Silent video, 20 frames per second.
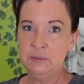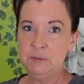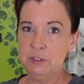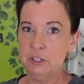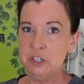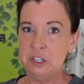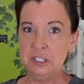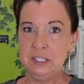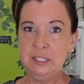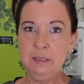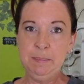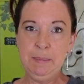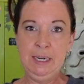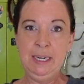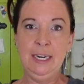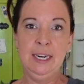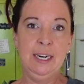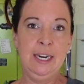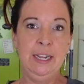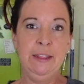for just a
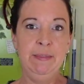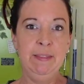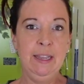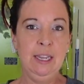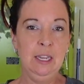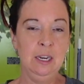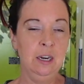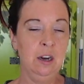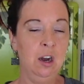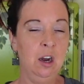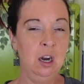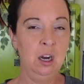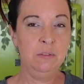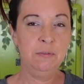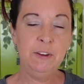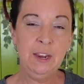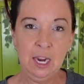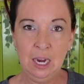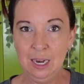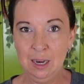minute, and then
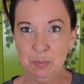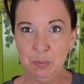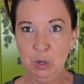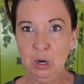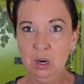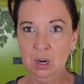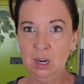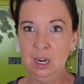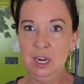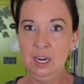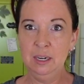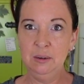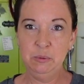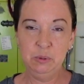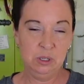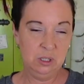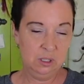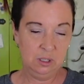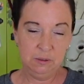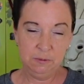off camera I
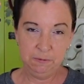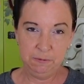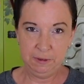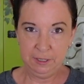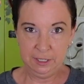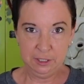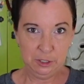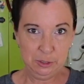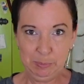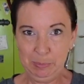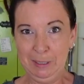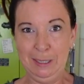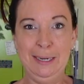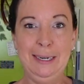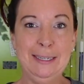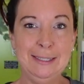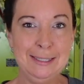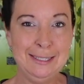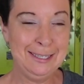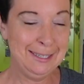will finish
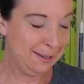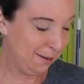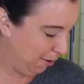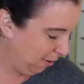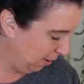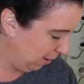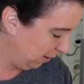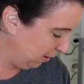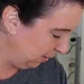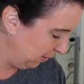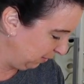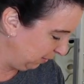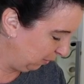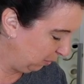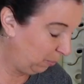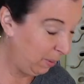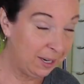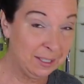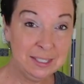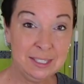planting all the
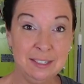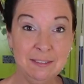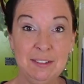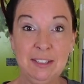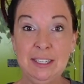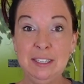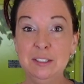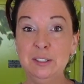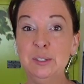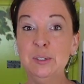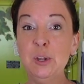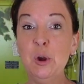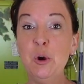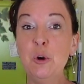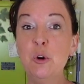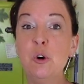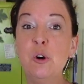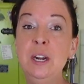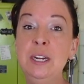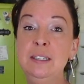rest of these.
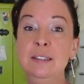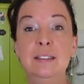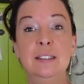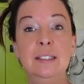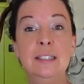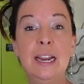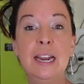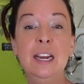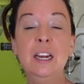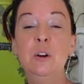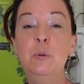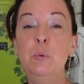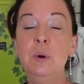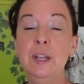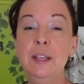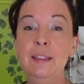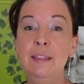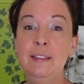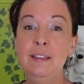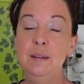So in staying
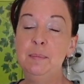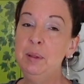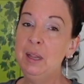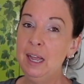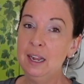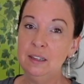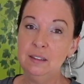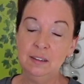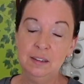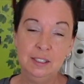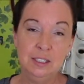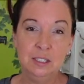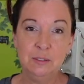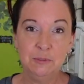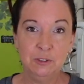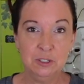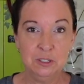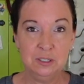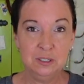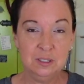with the black lights
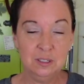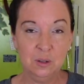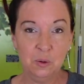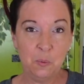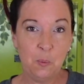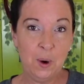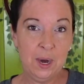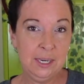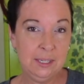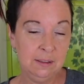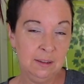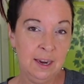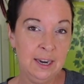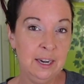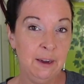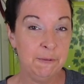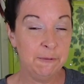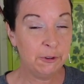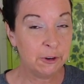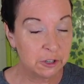versus the white
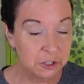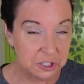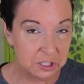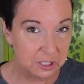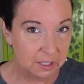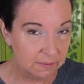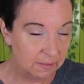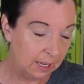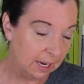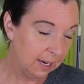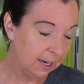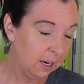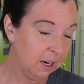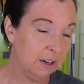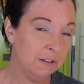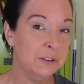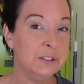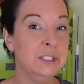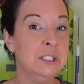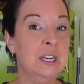light version of the
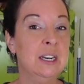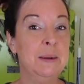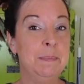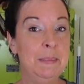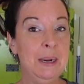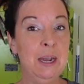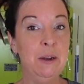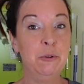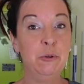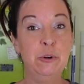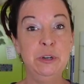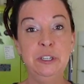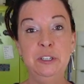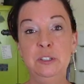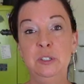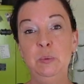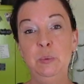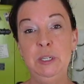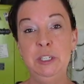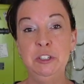Iharvest, I'm now going to
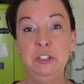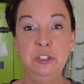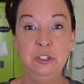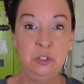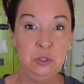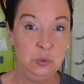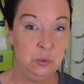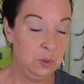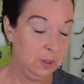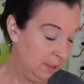switch to